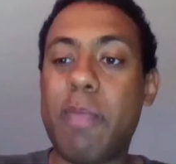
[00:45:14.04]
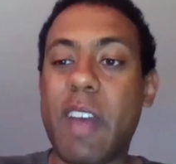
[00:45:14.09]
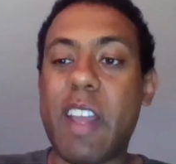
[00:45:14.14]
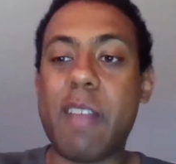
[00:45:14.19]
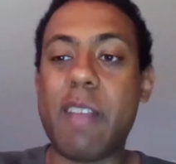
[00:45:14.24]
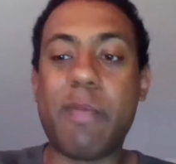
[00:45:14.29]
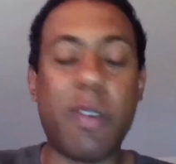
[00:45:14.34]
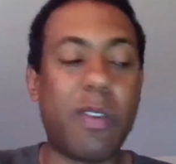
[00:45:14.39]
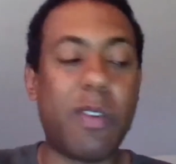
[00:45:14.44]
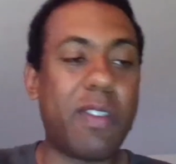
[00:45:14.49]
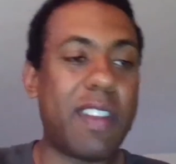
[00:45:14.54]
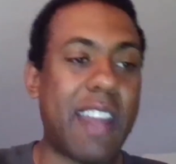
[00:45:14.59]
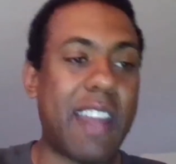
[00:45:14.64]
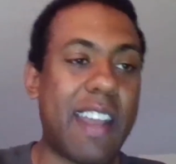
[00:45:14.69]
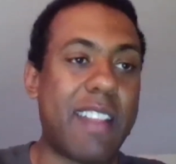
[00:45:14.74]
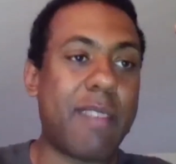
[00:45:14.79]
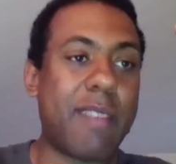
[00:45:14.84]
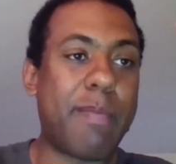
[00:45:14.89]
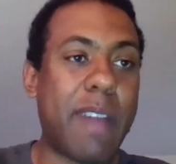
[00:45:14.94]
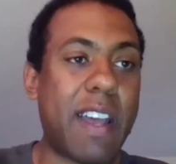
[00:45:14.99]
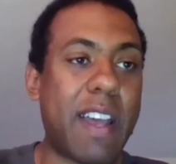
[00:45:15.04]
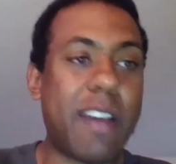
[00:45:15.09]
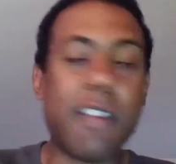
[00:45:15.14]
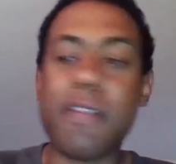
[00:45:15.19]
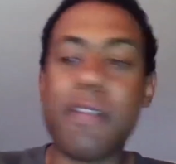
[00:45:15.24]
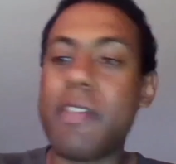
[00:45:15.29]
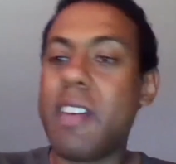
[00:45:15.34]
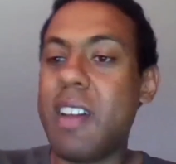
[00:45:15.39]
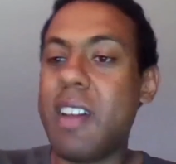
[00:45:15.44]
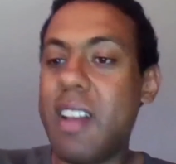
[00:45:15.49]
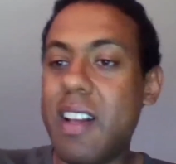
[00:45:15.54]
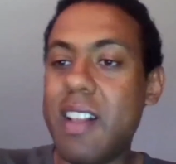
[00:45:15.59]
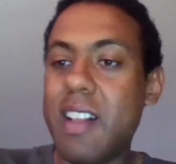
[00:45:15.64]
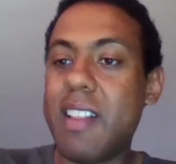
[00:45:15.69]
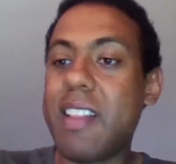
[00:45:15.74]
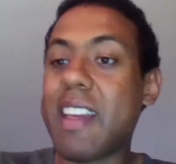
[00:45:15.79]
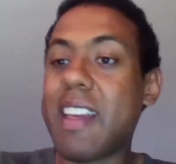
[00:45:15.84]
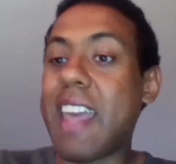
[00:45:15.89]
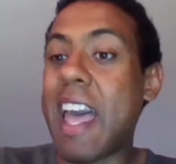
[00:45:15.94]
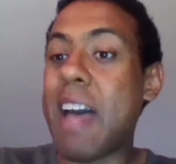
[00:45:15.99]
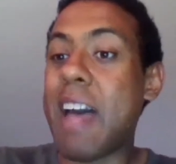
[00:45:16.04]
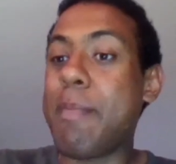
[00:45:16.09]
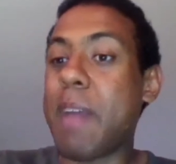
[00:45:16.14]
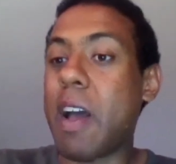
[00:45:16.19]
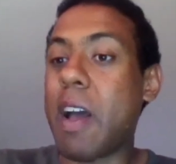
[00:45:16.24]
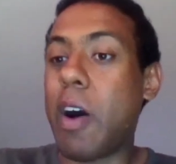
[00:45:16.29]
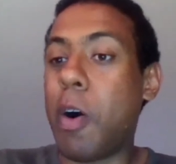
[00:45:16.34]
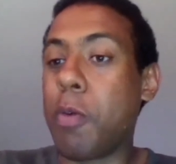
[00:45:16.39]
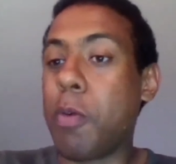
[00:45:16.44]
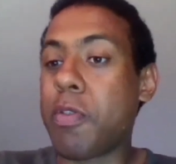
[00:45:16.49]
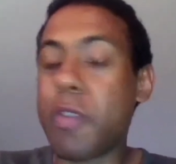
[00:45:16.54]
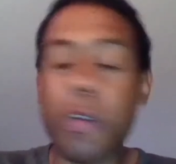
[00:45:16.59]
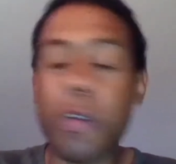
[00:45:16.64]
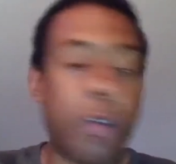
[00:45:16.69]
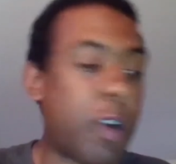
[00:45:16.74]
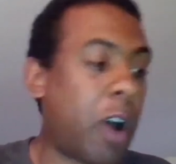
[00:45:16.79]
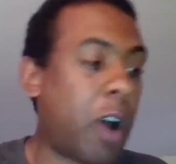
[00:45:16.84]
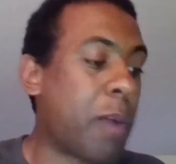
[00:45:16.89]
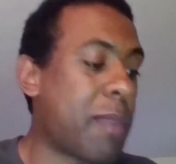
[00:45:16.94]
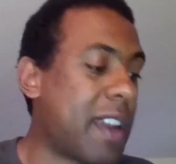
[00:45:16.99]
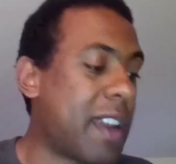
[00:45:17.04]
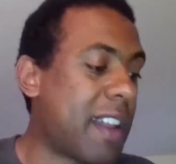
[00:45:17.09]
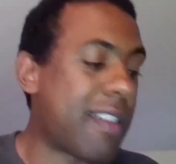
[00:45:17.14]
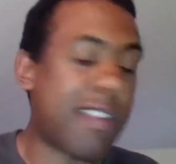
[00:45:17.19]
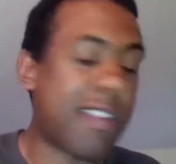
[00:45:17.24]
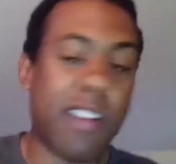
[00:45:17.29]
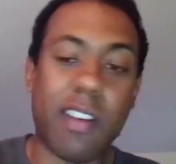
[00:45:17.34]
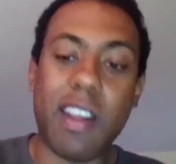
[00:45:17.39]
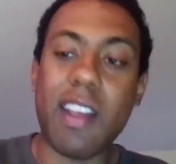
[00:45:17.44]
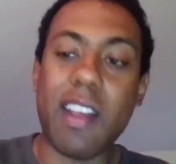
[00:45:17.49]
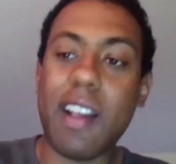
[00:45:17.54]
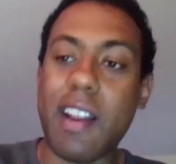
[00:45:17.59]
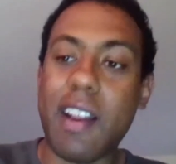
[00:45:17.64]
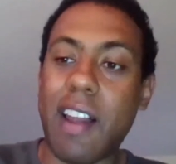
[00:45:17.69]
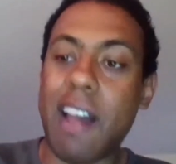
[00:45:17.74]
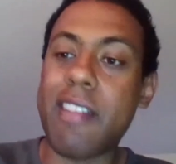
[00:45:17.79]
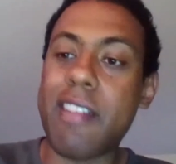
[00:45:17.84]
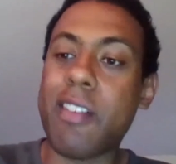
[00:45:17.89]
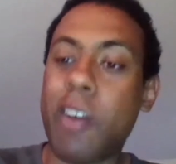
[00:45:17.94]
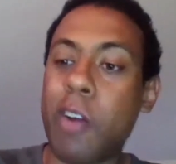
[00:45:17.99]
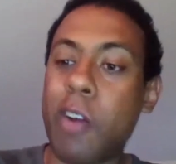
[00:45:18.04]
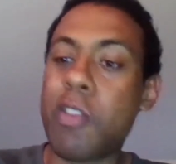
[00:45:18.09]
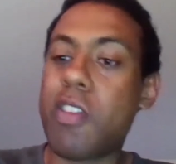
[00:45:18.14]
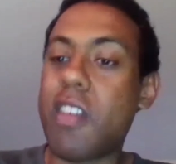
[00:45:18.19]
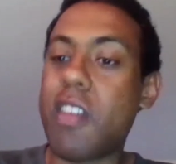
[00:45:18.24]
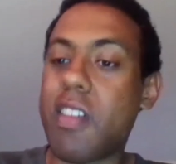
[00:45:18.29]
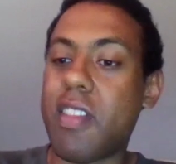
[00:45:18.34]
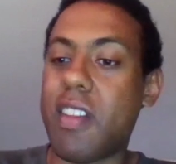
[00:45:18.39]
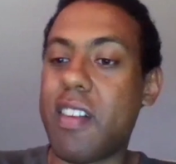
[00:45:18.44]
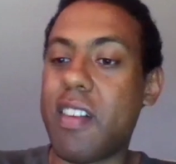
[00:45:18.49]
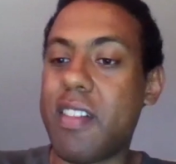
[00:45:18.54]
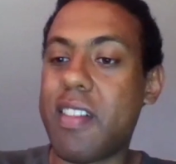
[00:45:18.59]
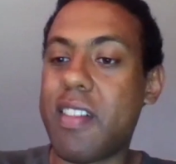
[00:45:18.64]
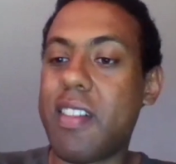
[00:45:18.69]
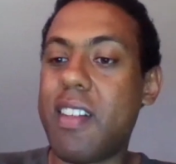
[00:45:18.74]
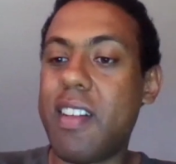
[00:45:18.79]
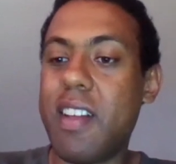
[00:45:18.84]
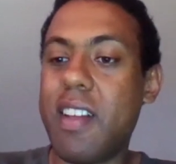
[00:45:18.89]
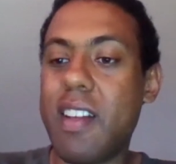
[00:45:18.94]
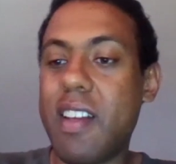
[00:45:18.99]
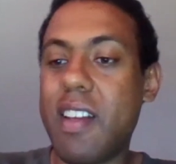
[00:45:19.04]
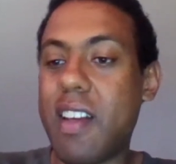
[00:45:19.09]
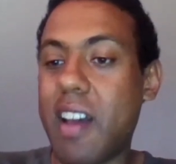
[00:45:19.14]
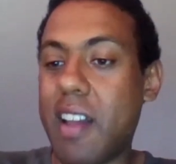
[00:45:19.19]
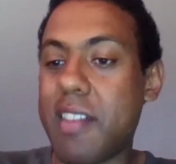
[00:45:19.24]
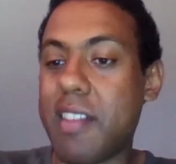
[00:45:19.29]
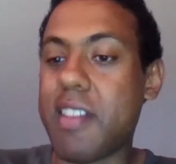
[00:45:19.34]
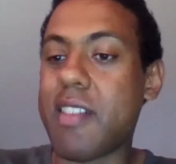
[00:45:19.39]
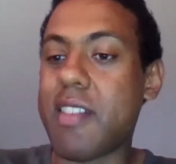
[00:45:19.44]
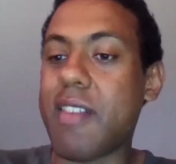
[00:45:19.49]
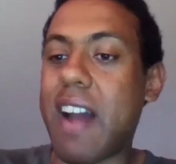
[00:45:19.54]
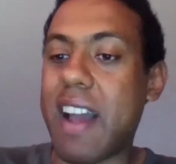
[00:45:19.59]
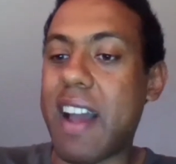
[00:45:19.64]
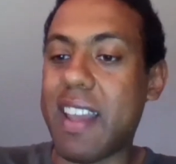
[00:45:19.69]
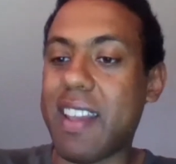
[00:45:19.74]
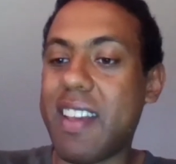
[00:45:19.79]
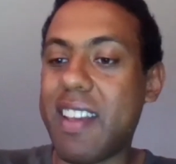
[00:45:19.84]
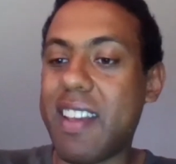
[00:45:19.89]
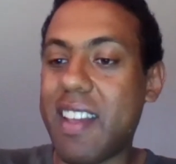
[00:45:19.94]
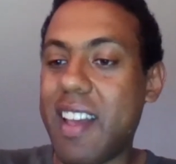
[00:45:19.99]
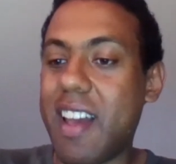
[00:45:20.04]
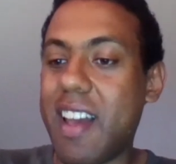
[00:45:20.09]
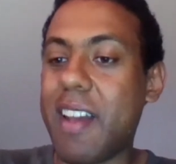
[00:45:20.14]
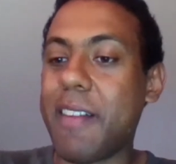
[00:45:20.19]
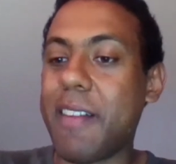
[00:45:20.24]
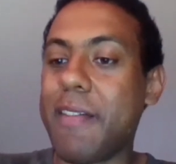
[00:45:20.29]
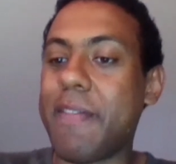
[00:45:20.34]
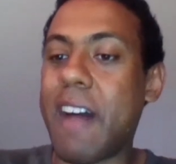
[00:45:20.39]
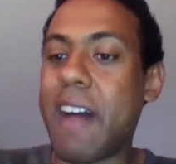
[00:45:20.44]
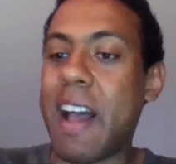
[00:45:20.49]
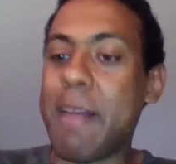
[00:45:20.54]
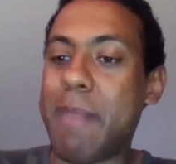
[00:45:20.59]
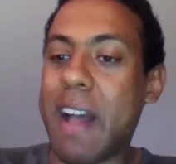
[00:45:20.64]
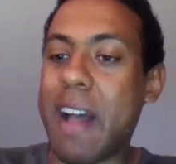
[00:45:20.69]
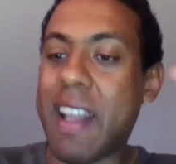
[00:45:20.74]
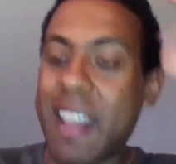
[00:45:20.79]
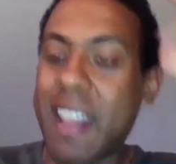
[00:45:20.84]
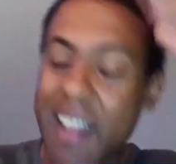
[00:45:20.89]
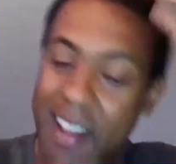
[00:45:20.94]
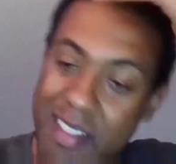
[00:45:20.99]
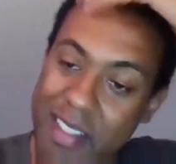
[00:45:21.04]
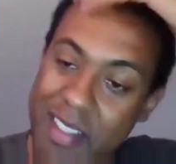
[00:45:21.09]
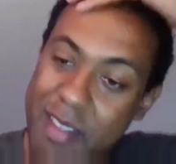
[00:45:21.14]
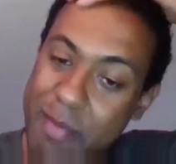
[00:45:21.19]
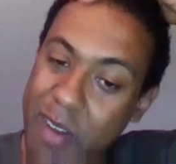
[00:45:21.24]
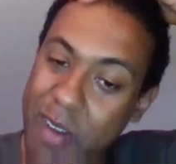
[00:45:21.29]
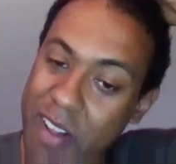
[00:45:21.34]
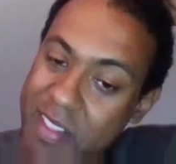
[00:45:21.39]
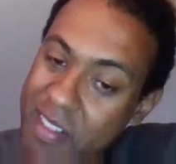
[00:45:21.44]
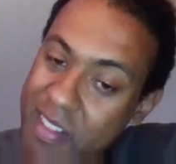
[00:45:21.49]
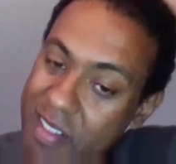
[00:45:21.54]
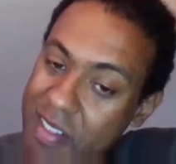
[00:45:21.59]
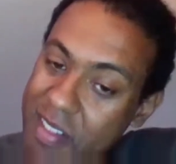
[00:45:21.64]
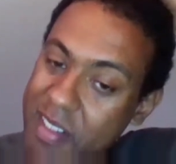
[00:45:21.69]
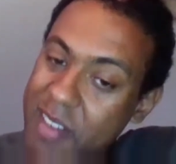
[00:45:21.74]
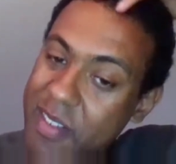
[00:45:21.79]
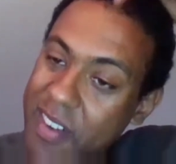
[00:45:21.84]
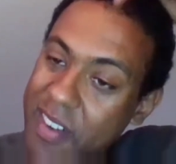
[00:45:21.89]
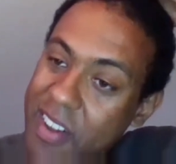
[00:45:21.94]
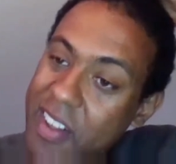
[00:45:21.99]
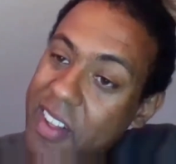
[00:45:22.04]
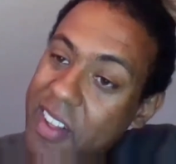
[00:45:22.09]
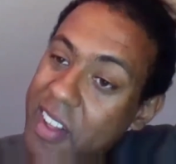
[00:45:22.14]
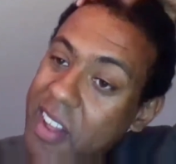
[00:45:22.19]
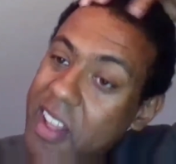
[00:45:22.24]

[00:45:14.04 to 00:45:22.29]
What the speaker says: people need to get a bit old school communist on it, class consciousness, and strike and fight back against the bosses, as it were.